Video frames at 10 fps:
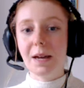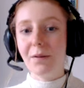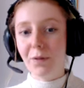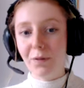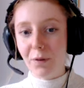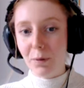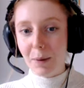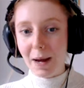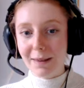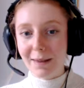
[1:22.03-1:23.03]
if you feel
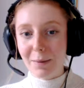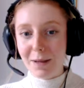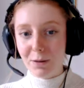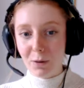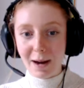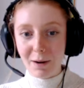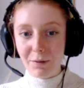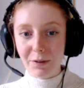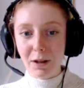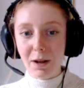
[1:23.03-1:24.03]
bad, that means you're out
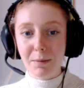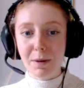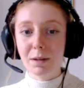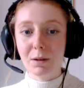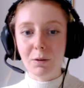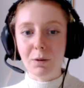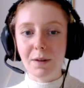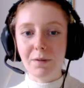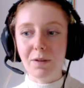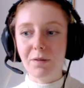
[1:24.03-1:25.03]
of alignment, or
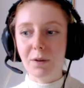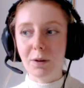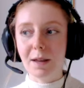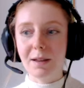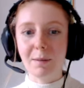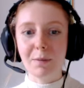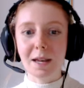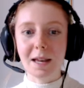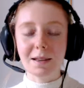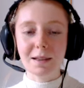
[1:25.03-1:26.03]
if you feel like
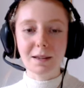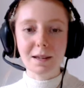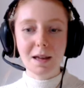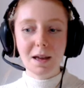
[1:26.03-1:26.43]
something isn't,